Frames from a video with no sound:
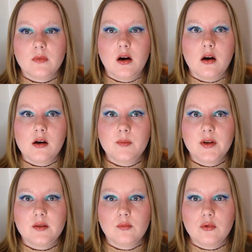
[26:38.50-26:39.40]
are a
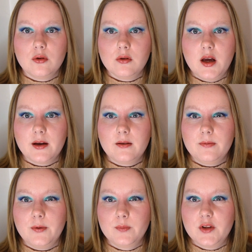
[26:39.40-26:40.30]
bit more like
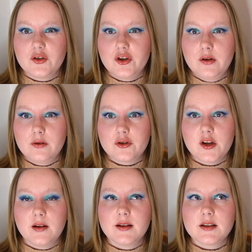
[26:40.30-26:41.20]
from the sheer
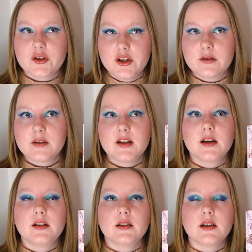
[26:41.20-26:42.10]

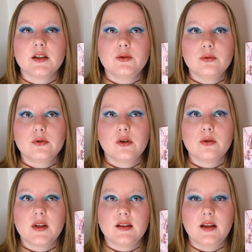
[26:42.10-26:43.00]
side, and I do
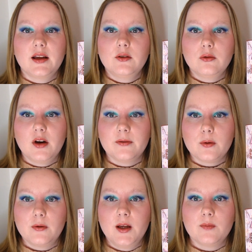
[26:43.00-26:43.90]
know that they do
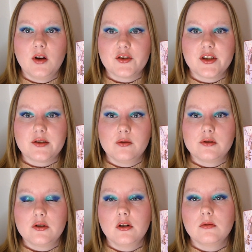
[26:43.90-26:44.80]
have cream blushes
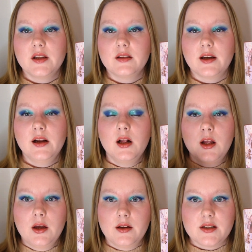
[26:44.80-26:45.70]
also in the
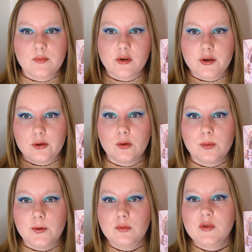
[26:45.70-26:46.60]
similar tube
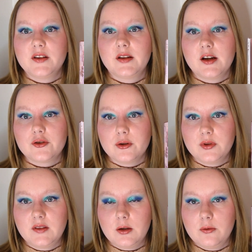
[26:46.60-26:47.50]
formula that I showed
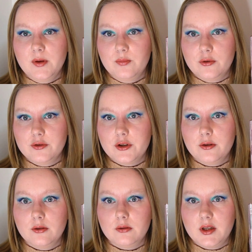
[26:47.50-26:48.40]
that the cream
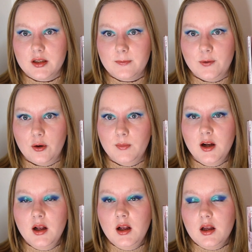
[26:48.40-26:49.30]
bronzer is from.
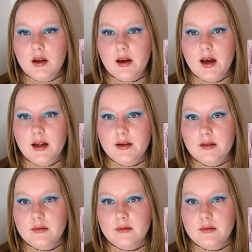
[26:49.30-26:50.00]
And